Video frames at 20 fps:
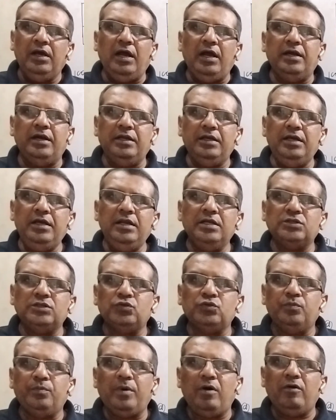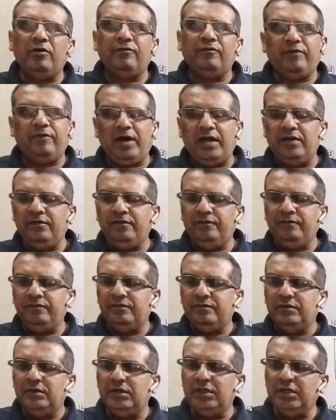And e raised to power 5,
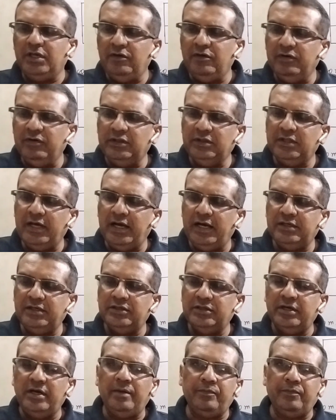given that